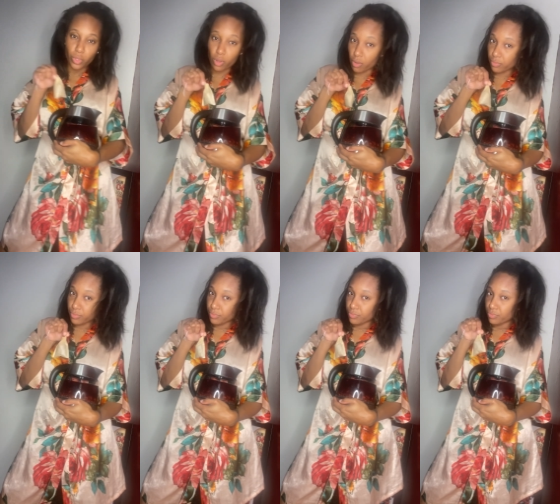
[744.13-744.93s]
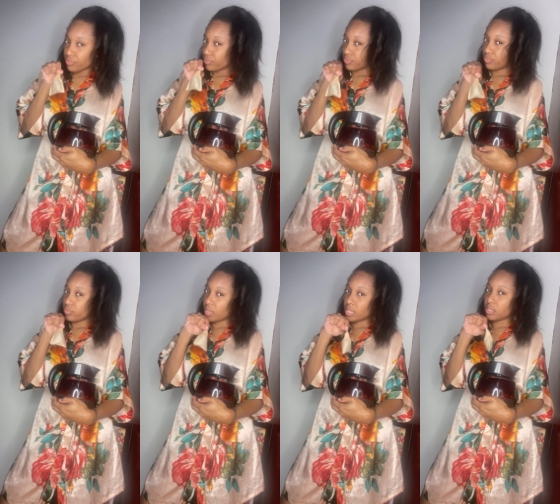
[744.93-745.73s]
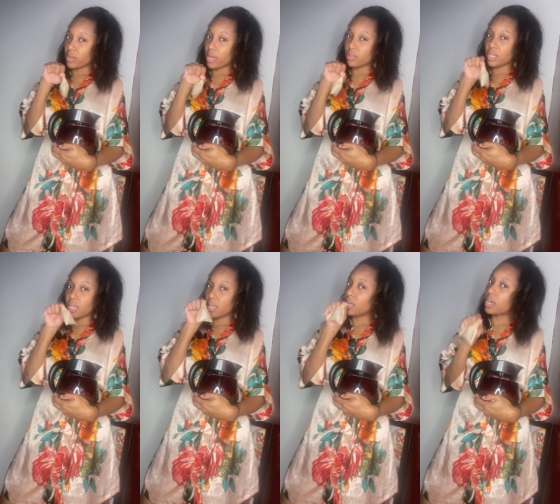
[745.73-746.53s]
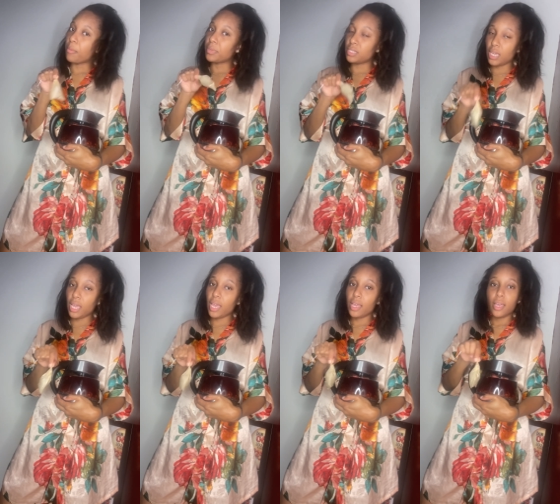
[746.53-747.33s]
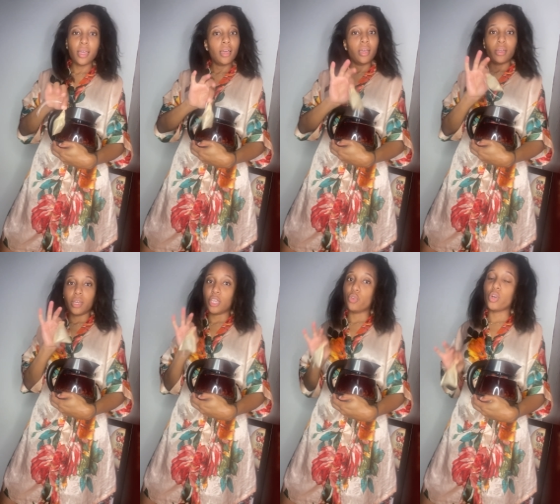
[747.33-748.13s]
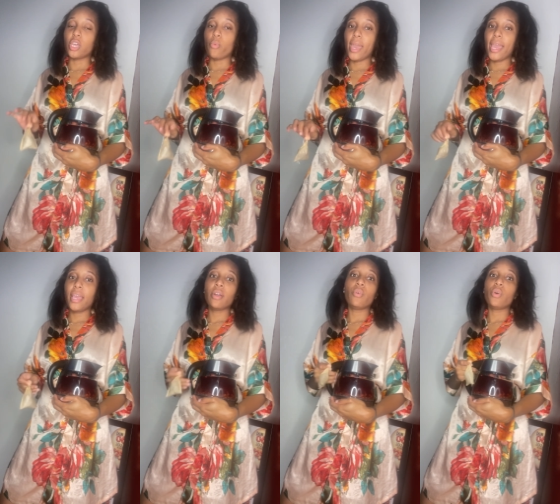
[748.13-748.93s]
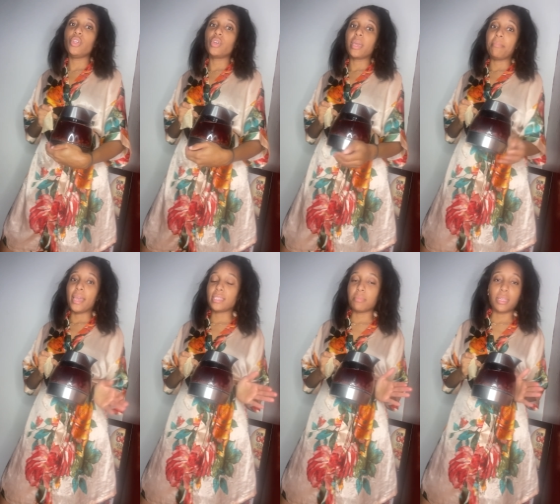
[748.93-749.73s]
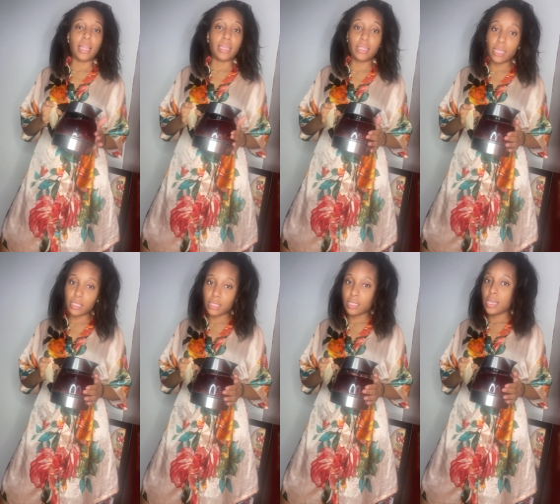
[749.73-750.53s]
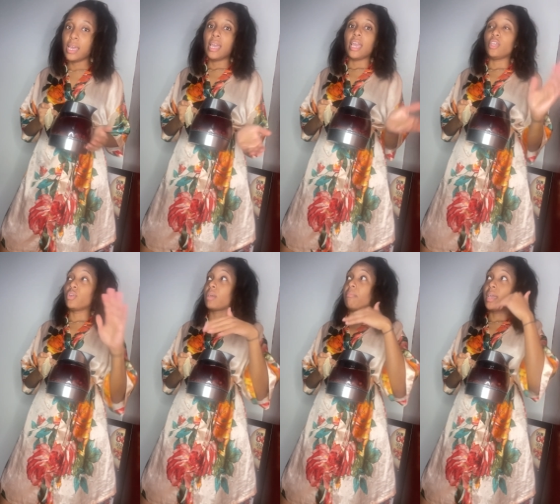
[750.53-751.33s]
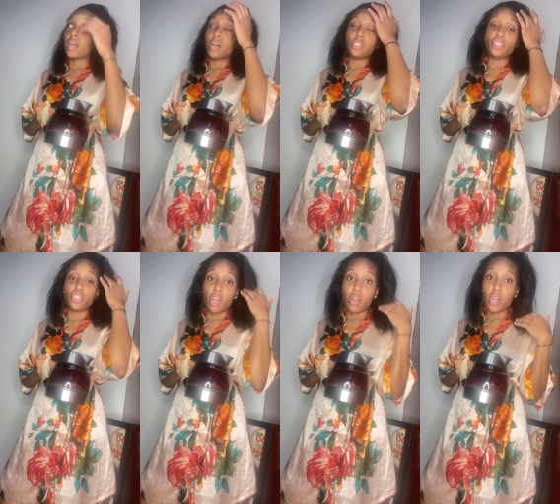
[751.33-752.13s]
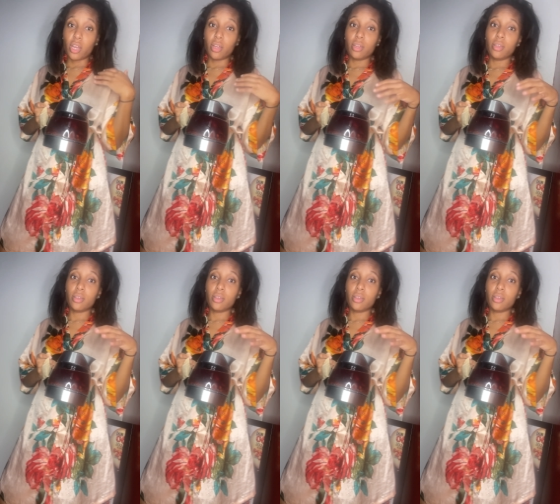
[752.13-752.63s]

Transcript: know, nice little healthy cup of tea and you're on your way. Or you can make something like this and you can make a jar.